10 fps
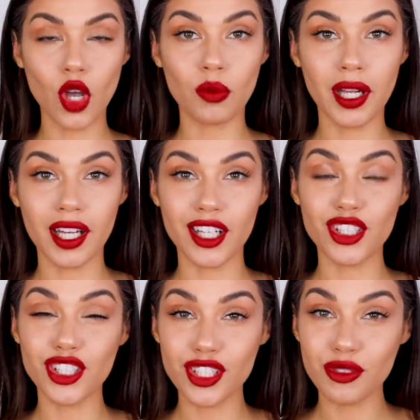Oh my god, I
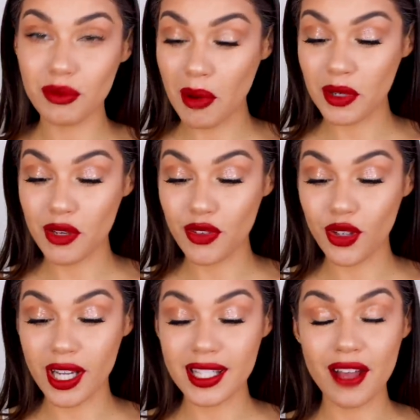just remembered if you
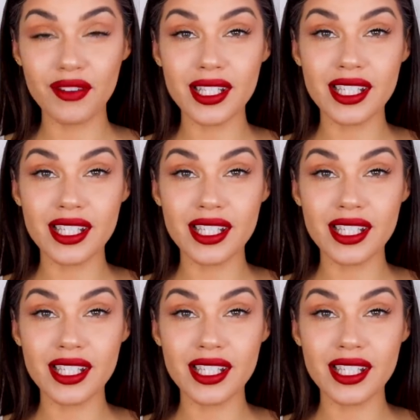guys haven't